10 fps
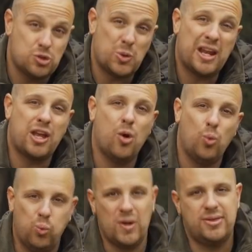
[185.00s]
is we're going to go
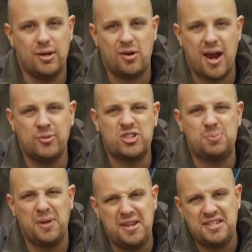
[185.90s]
with the grain. We'll
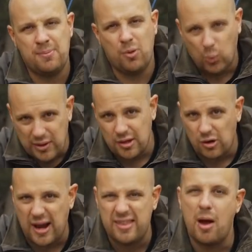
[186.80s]
split the timber with the
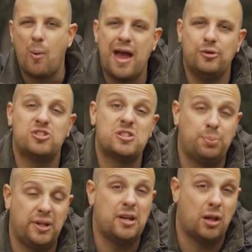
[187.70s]
grain. That way it will
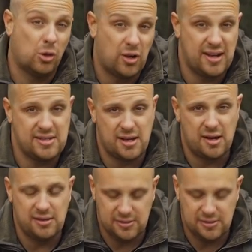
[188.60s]
split a lot easier.